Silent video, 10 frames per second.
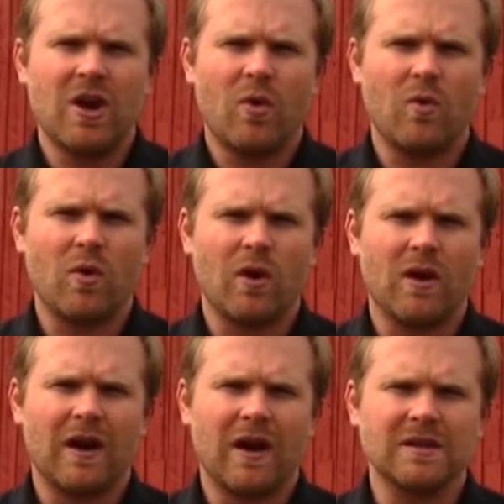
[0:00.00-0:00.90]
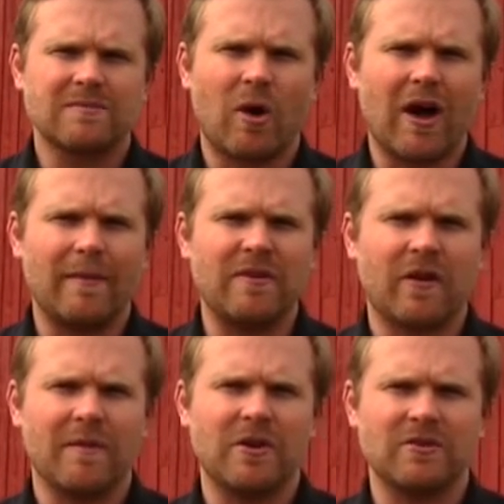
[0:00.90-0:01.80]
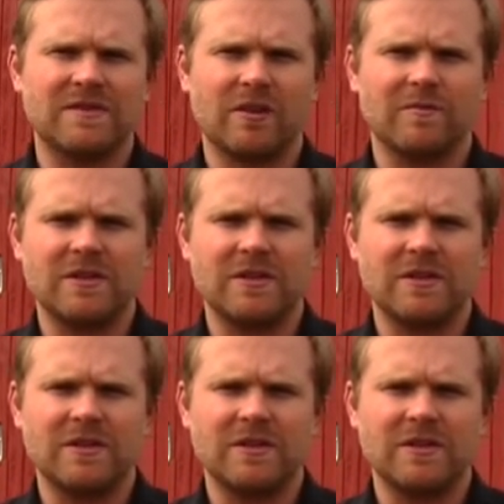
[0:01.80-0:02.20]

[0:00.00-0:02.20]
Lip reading: or a small hobby farm here in southern